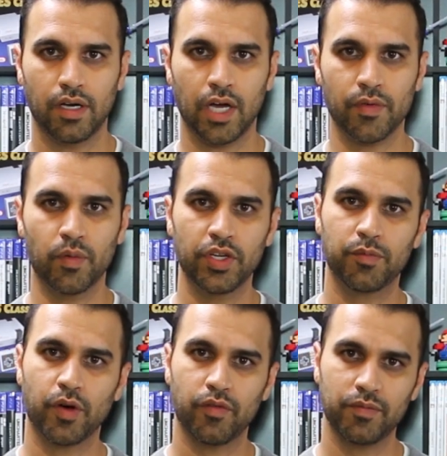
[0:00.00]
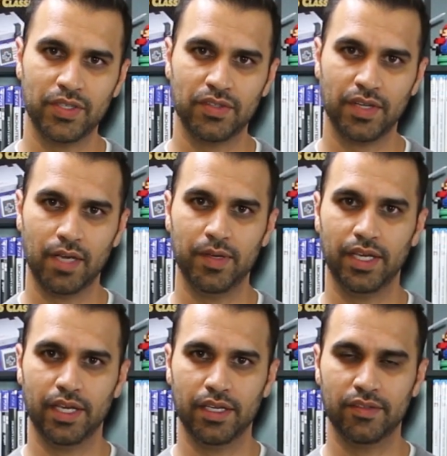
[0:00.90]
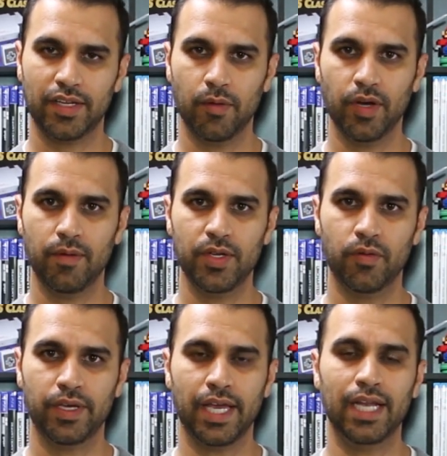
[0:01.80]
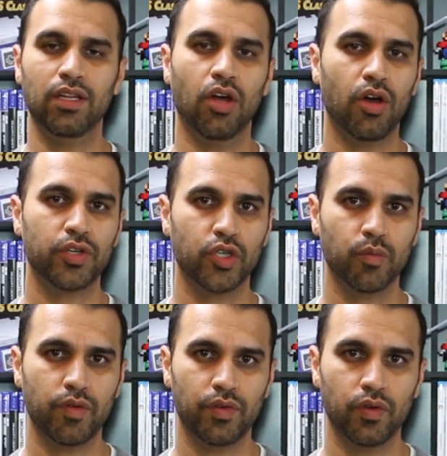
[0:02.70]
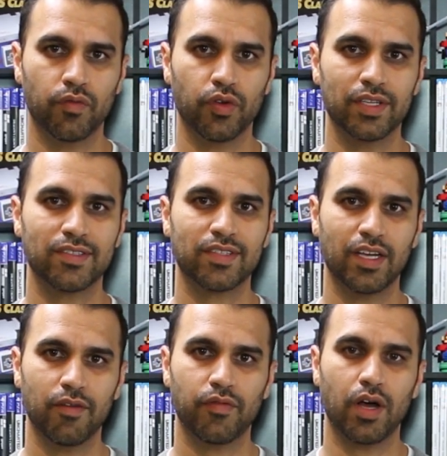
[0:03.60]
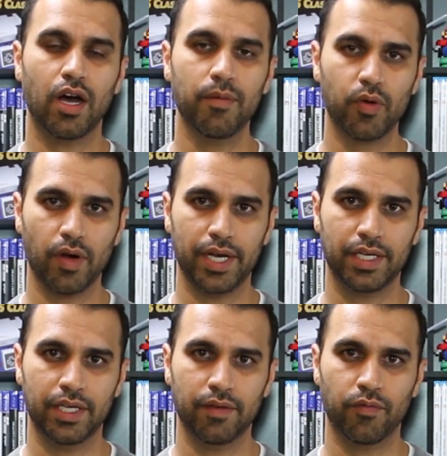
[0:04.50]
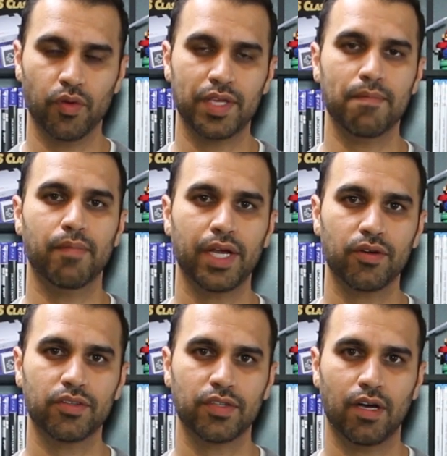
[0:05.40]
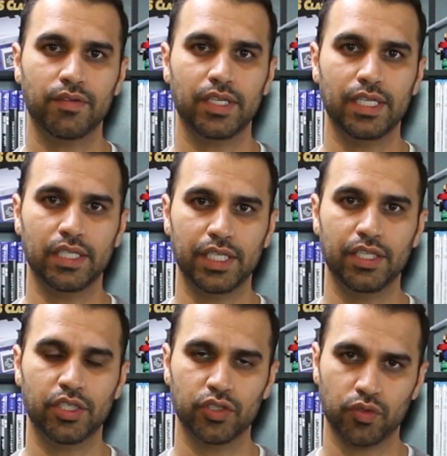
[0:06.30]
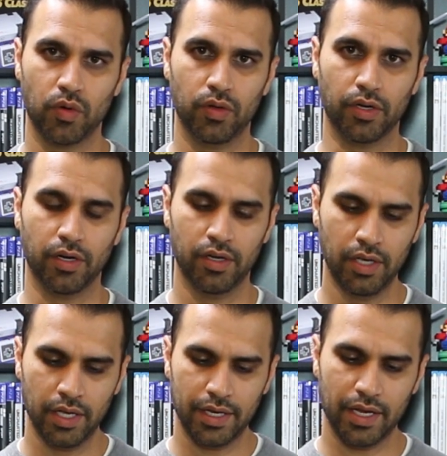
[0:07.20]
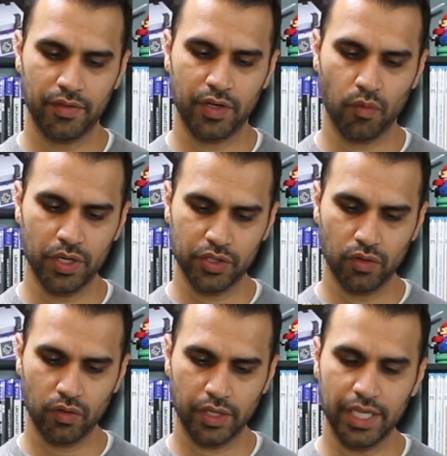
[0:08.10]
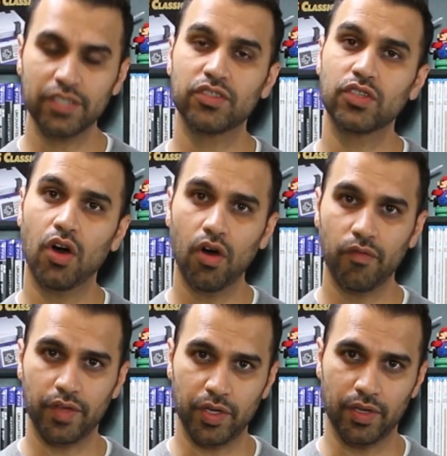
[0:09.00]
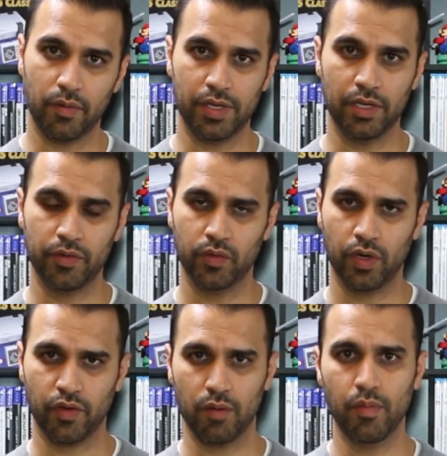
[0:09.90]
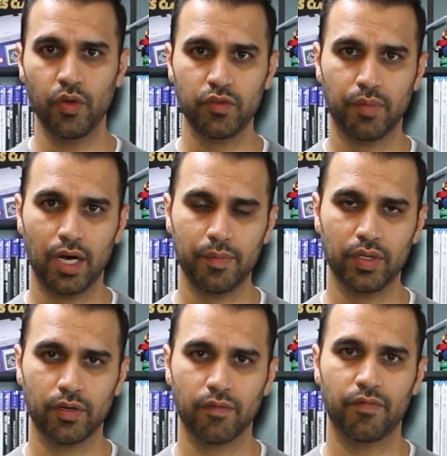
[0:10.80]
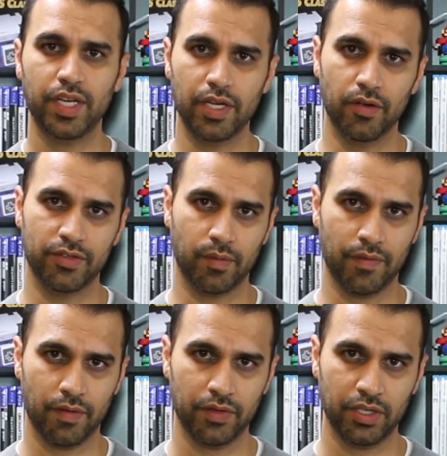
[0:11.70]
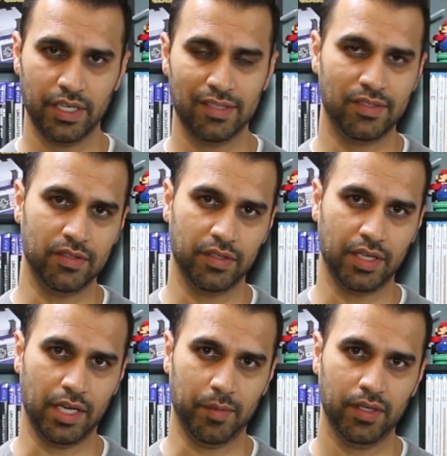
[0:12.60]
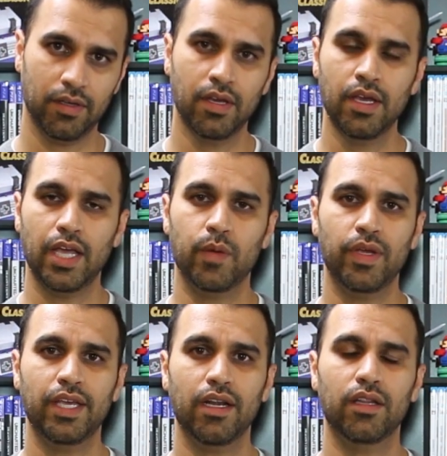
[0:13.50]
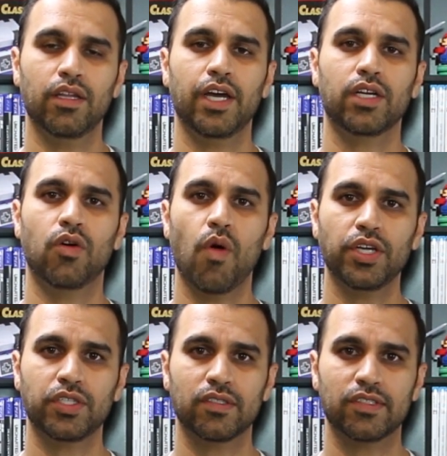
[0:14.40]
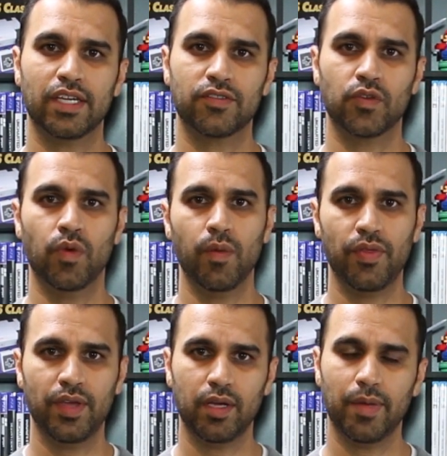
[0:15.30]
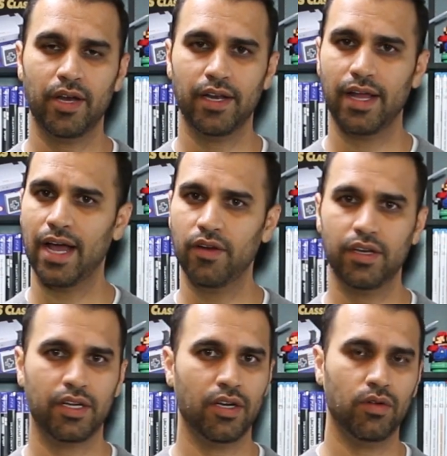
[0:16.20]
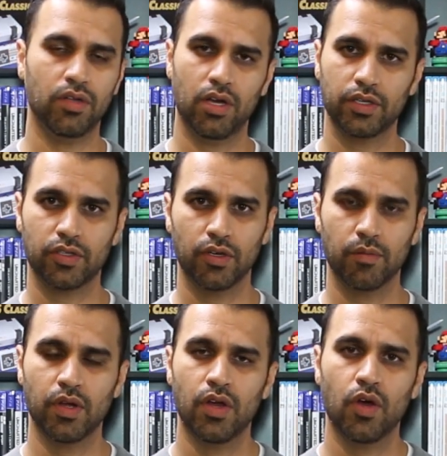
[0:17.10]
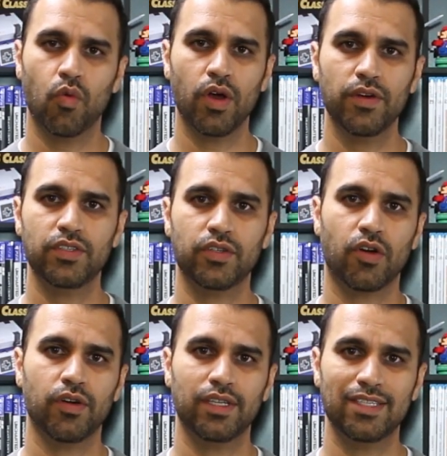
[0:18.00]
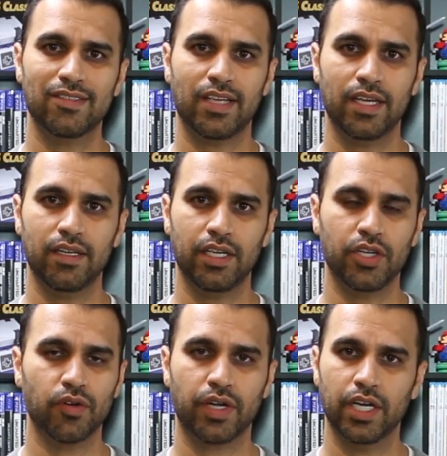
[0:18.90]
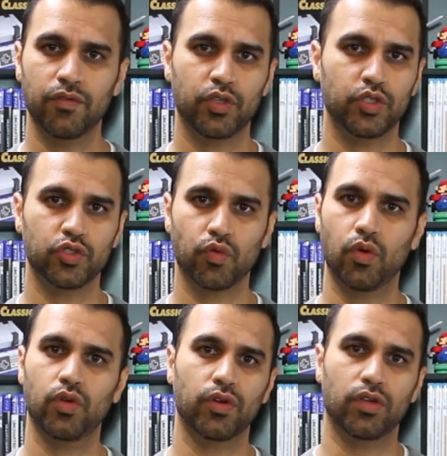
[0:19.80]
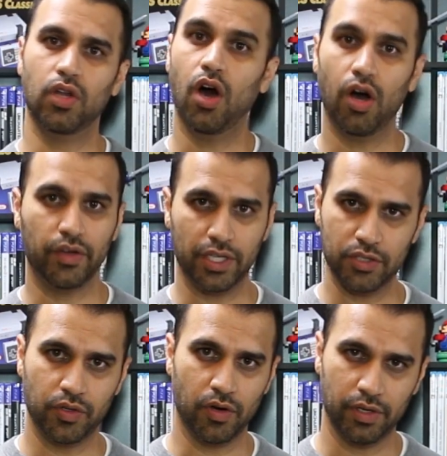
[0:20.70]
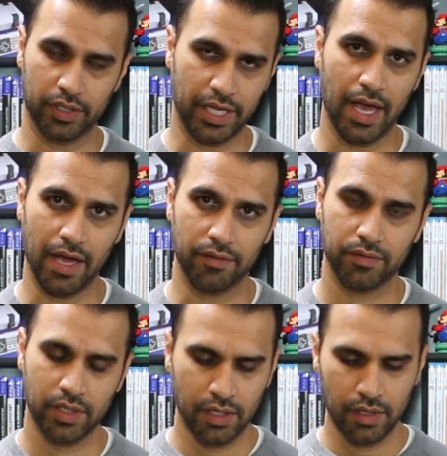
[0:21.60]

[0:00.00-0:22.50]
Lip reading: Hi everyone, it's Bert from Seasoned Gaming again, and today we're going to be doing a long-term review for the SCUF upgrade kit for the Microsoft Elite controller. Now, the original install video that we did was one of our most popular videos that we've ever done at Seasoned Gaming, and we get a lot of questions as to what we think about it, how did it go long-term, where is it currently standing in your kind of controller log that you currently have.